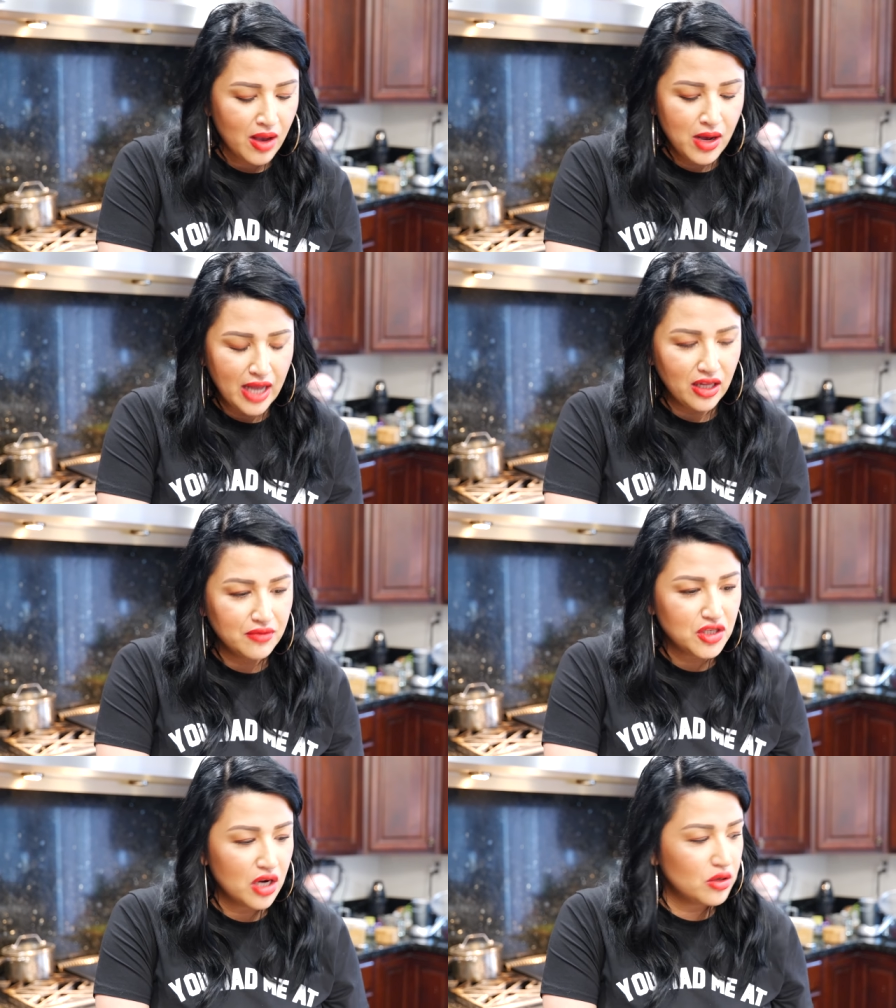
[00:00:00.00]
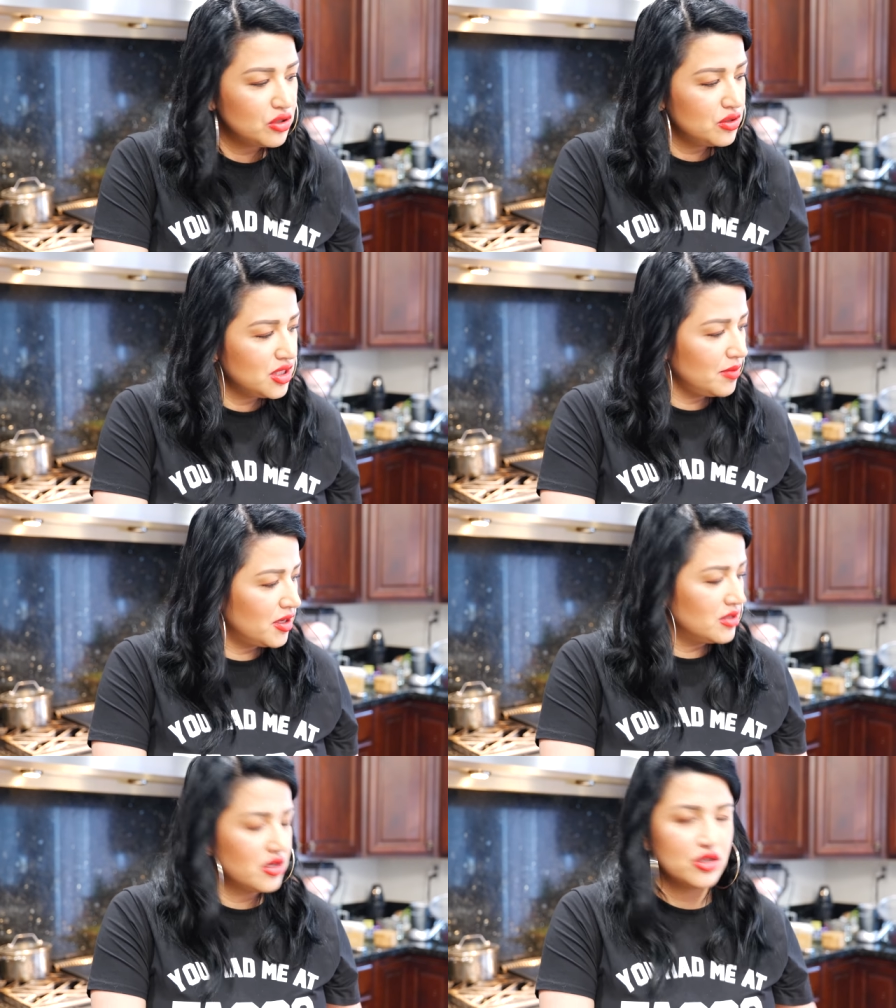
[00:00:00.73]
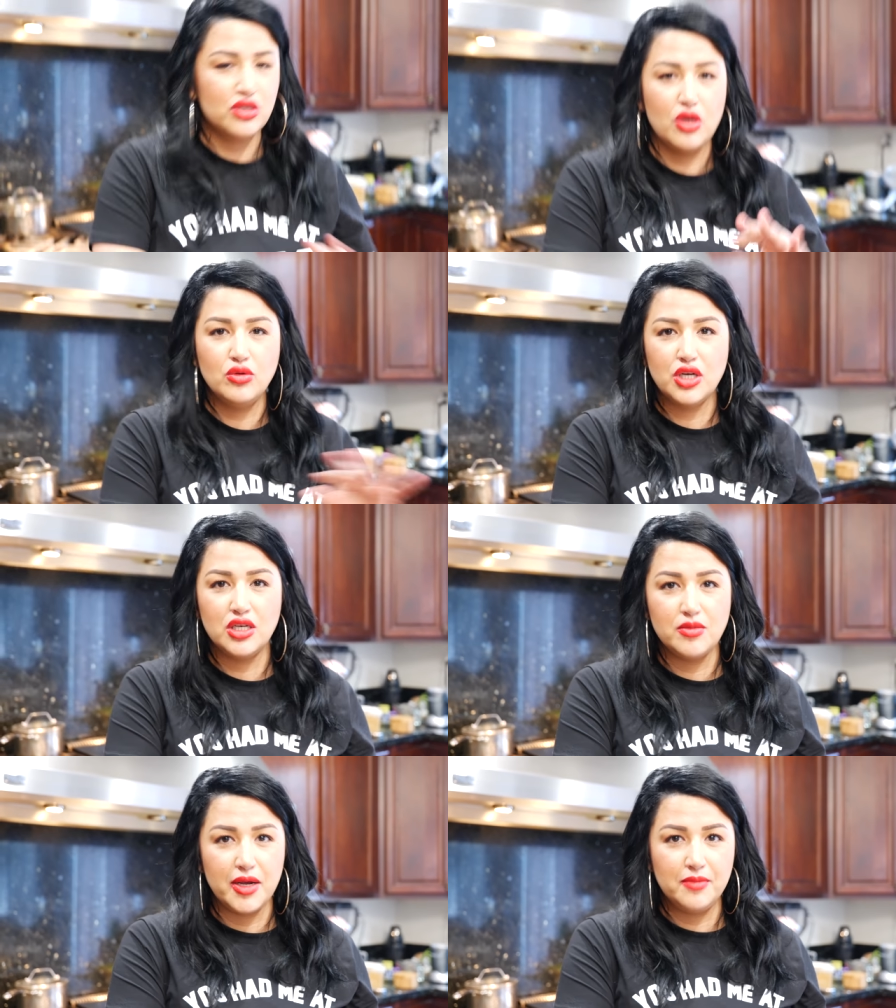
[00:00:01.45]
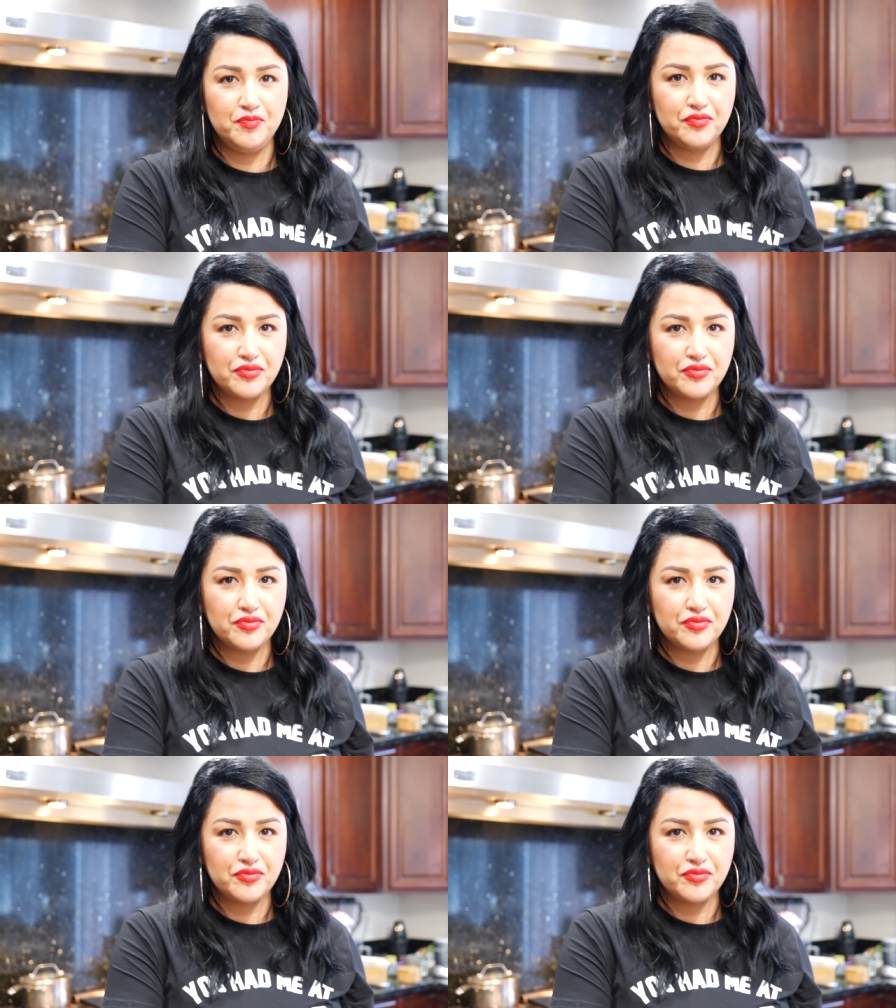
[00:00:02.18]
I love Taco Tuesday because there's no judgment.